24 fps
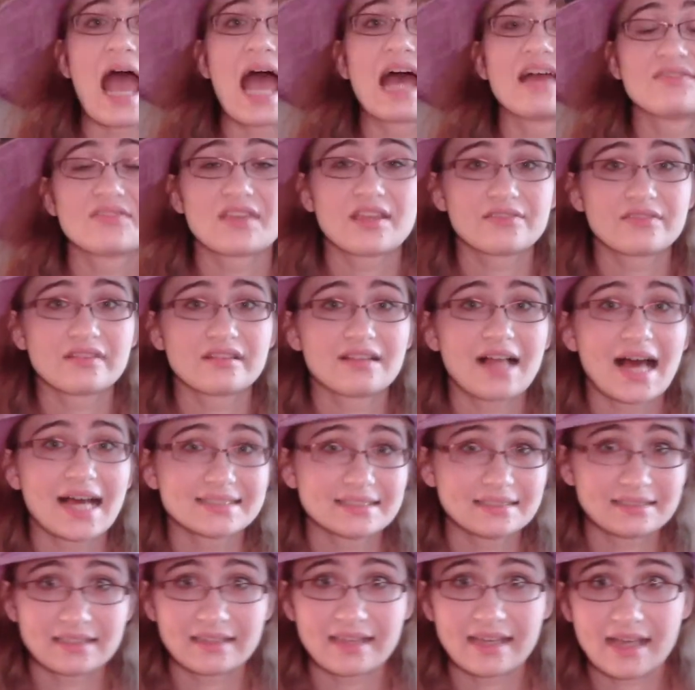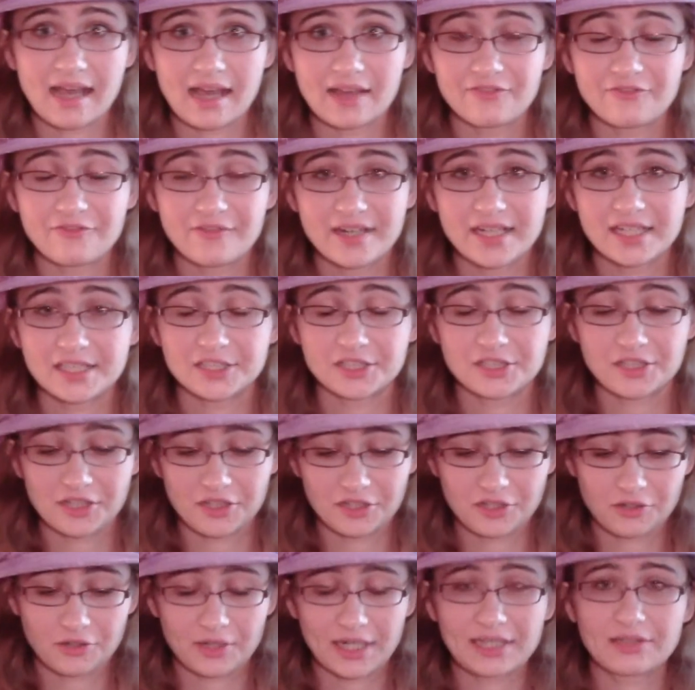And then the last thing I
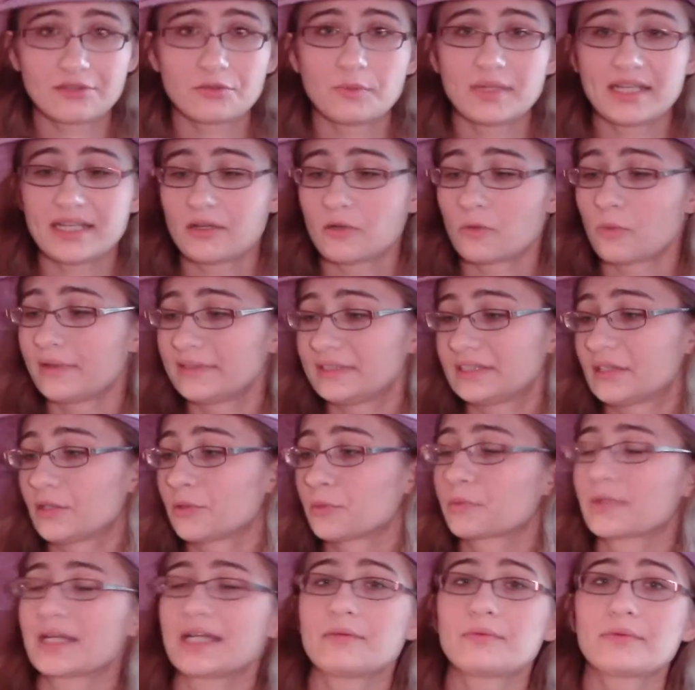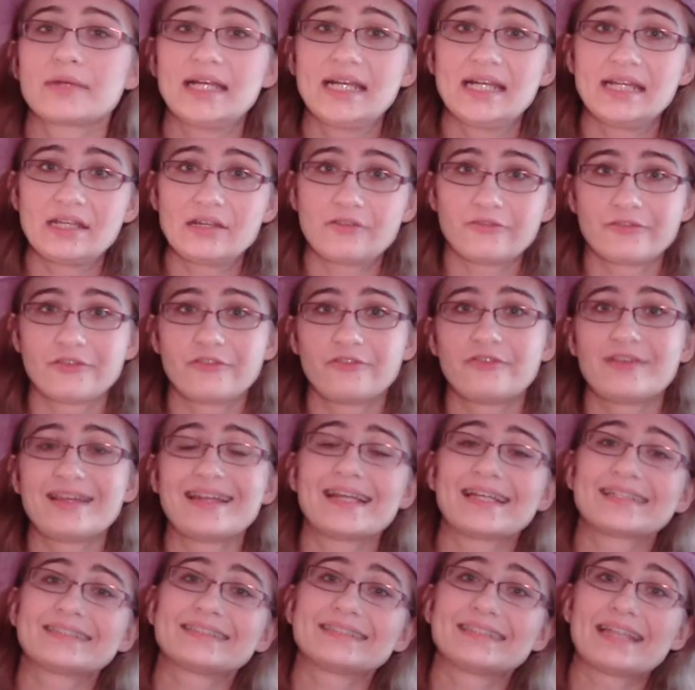finished during the week was a reread of The
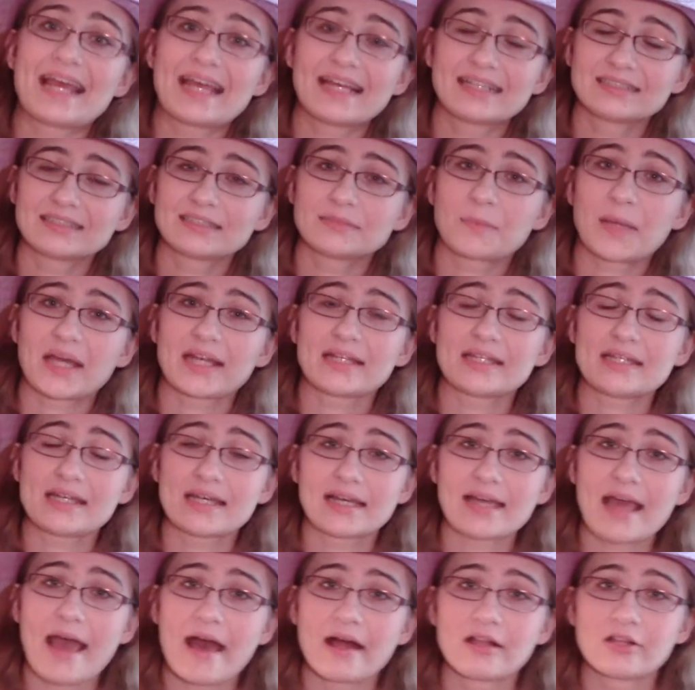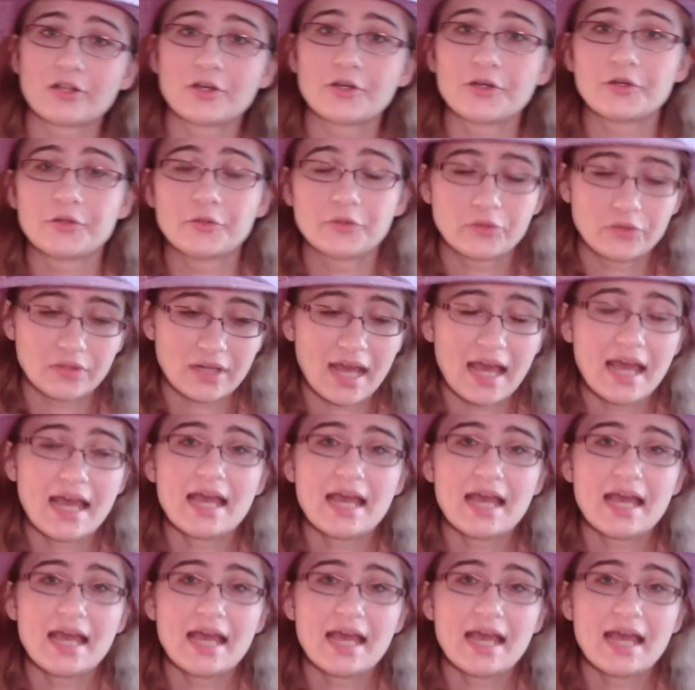Phoenix Dance by Dia Calhoun.